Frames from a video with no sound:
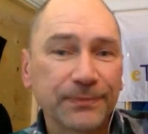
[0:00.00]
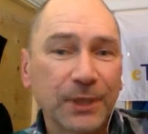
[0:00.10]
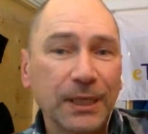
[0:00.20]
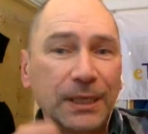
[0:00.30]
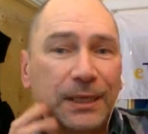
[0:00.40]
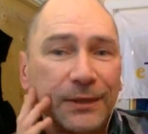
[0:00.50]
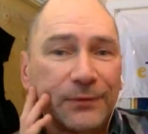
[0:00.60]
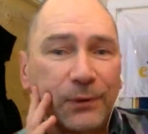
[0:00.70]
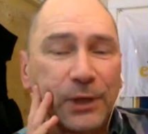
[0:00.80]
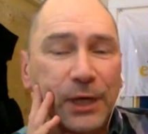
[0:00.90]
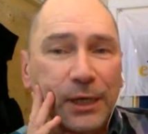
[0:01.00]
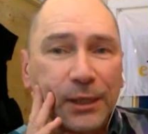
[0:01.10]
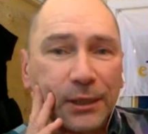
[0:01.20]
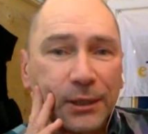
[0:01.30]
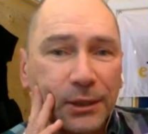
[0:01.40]
if we are
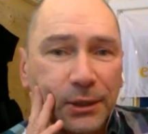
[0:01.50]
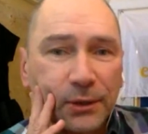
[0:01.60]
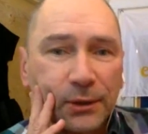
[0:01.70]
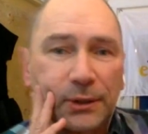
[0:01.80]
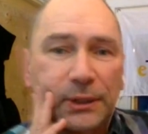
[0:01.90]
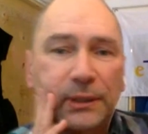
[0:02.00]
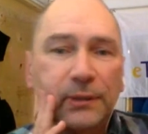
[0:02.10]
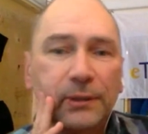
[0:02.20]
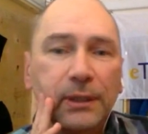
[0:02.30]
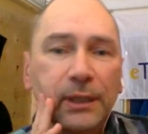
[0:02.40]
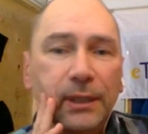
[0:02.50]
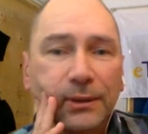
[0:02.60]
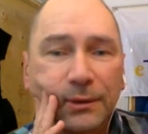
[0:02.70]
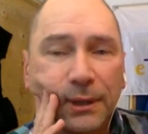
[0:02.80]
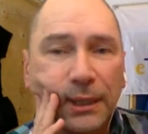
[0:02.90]
good here now
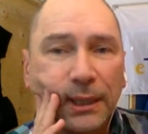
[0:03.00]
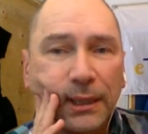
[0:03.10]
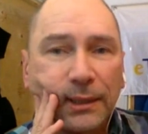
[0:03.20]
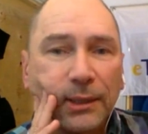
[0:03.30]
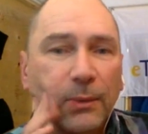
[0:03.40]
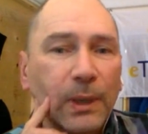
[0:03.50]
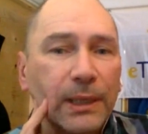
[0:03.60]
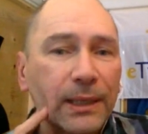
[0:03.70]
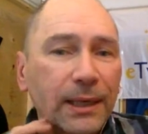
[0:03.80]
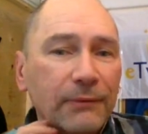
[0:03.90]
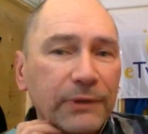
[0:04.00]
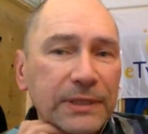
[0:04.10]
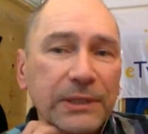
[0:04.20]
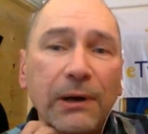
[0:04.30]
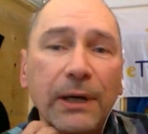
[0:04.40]
or not. When I
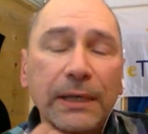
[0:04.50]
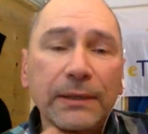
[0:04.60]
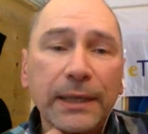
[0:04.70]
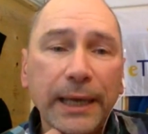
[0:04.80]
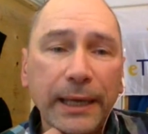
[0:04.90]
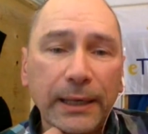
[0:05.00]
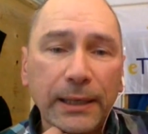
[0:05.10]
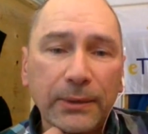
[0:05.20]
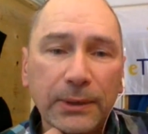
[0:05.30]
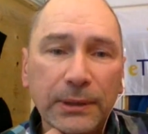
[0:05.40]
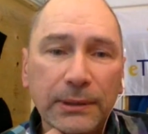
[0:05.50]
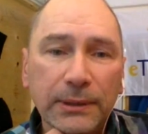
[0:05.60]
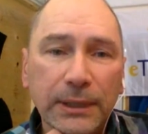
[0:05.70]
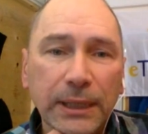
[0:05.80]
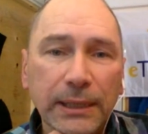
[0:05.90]
restarted the Hangout,
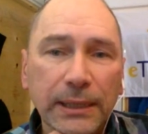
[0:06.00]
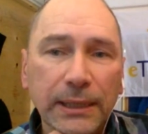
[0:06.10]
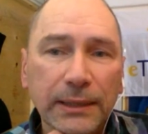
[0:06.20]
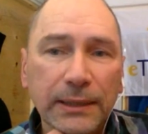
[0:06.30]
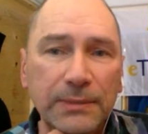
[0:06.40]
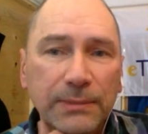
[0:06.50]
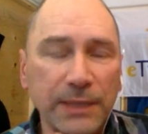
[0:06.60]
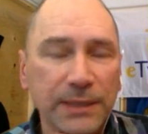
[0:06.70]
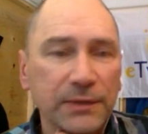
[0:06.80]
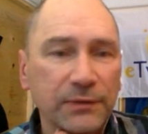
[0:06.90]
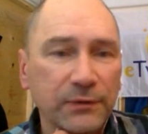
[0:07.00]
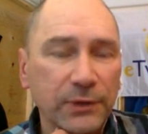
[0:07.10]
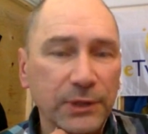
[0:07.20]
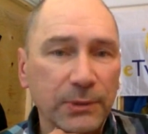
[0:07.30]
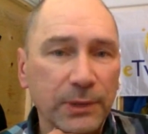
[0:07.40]
I got this message
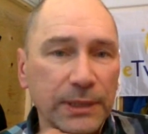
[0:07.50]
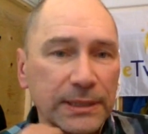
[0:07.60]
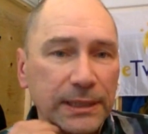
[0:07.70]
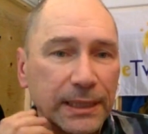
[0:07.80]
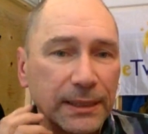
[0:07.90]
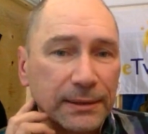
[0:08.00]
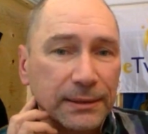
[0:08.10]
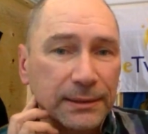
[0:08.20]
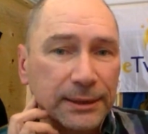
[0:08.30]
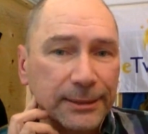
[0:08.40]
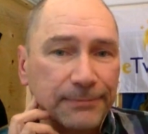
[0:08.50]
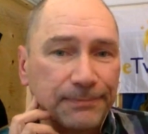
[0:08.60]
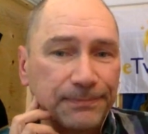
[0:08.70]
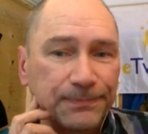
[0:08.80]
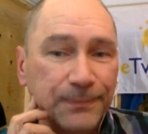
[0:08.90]
first where it said,
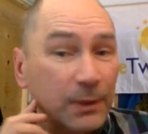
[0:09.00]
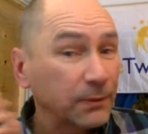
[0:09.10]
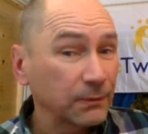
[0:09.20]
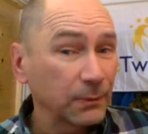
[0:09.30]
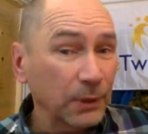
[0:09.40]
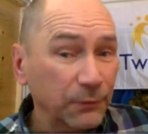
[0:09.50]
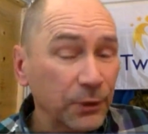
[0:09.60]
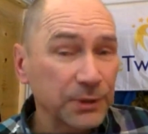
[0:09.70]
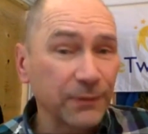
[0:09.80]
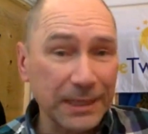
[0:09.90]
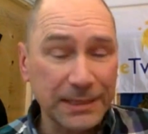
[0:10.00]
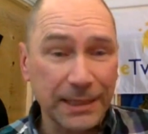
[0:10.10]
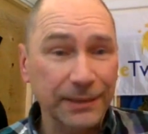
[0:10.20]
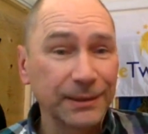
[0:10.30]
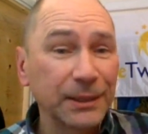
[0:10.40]
well, first of all, it said,
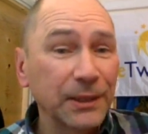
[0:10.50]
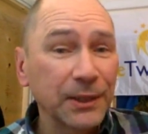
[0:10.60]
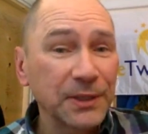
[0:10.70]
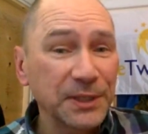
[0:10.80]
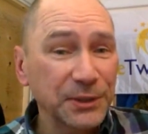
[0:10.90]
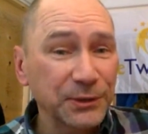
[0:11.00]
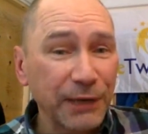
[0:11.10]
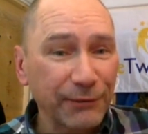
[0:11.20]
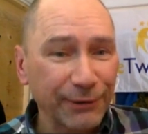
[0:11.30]
"This is an error."